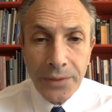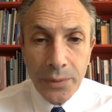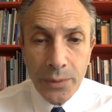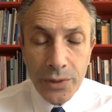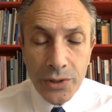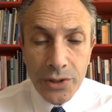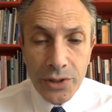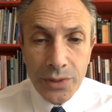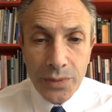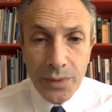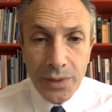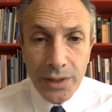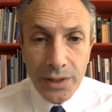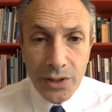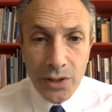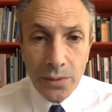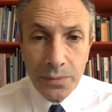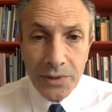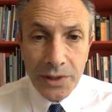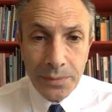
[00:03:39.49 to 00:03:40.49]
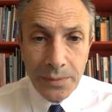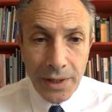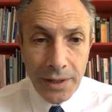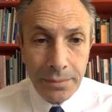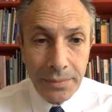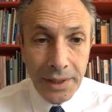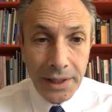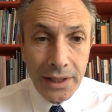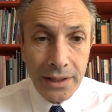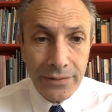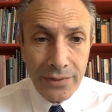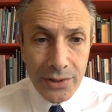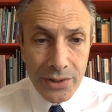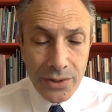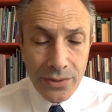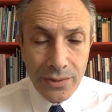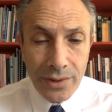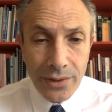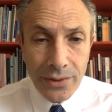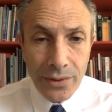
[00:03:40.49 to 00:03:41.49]
which has been adopted by many of
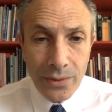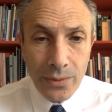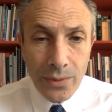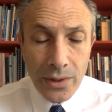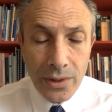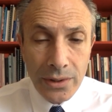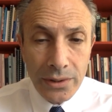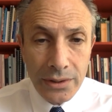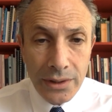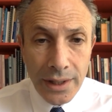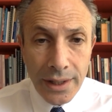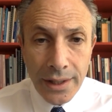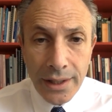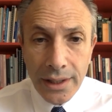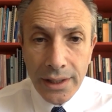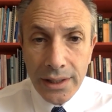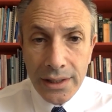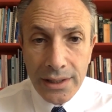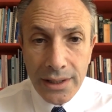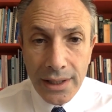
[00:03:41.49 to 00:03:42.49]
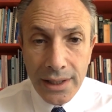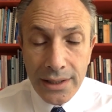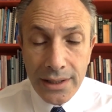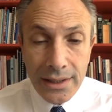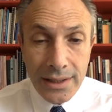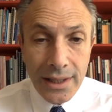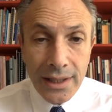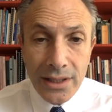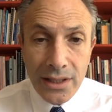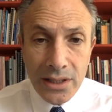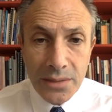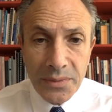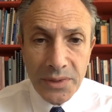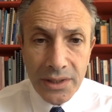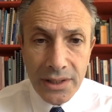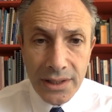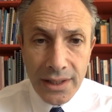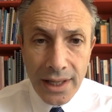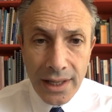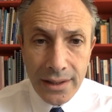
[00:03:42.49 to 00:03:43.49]
us around the world, is a
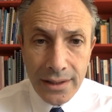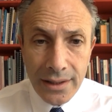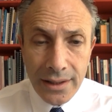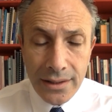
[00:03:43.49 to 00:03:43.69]
testament to that.